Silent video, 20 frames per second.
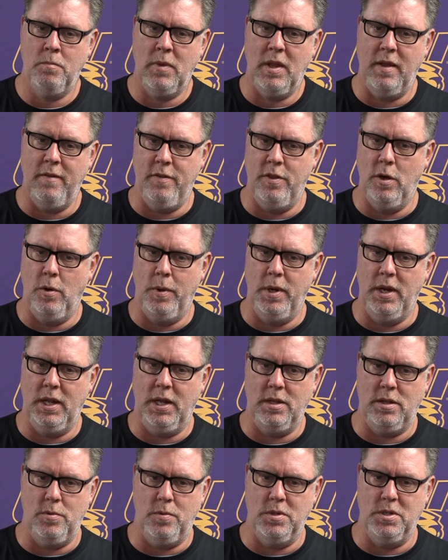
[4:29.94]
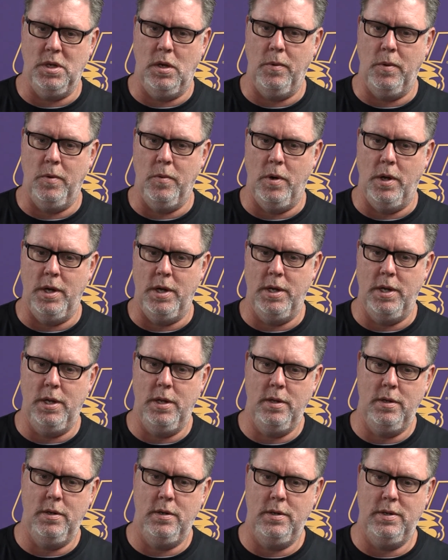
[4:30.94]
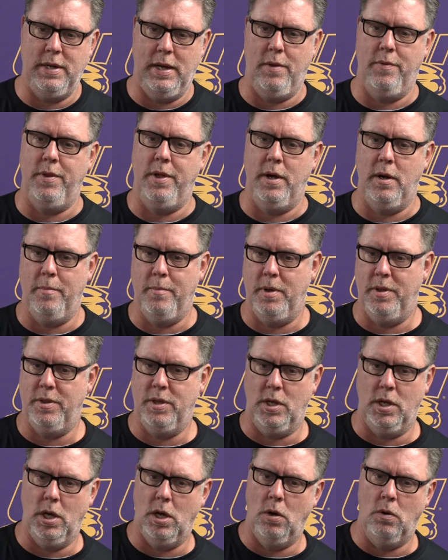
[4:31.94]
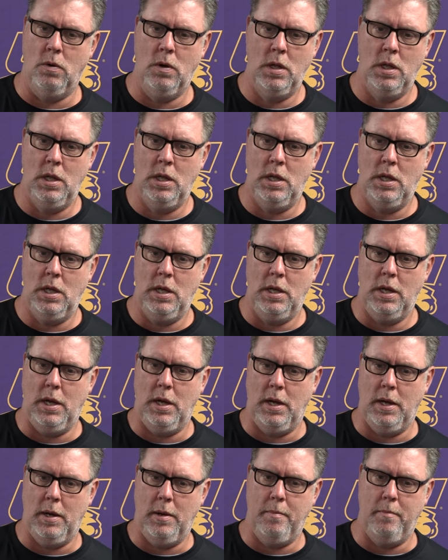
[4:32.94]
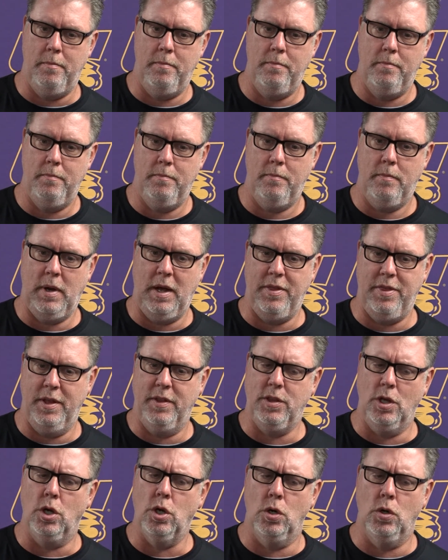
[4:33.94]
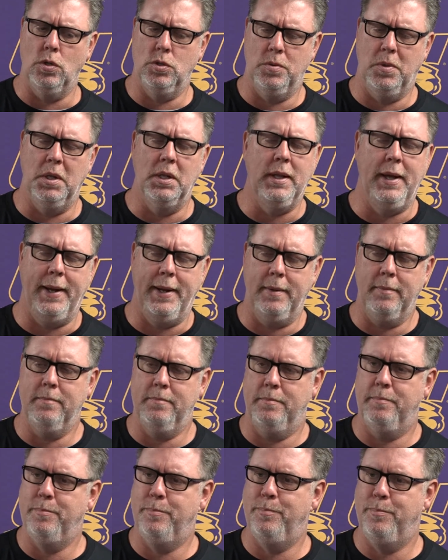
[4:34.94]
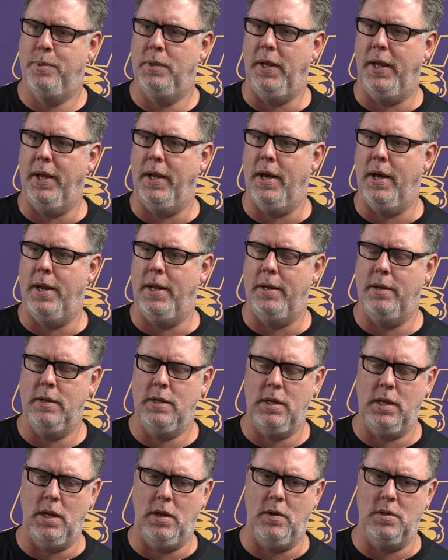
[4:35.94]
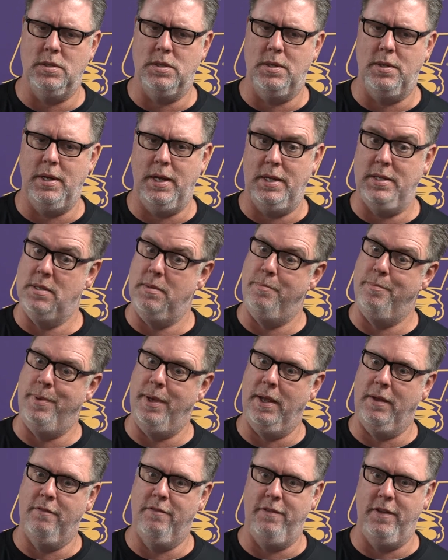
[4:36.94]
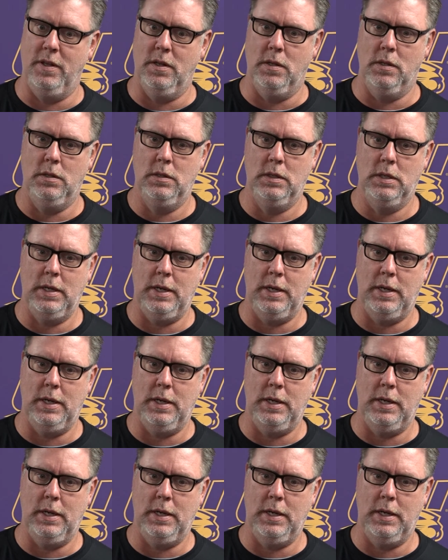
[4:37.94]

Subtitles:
even though we didn't get the result we wanted down there a month ago, I think the girls will like playing on it. You know, it's a nice and big field.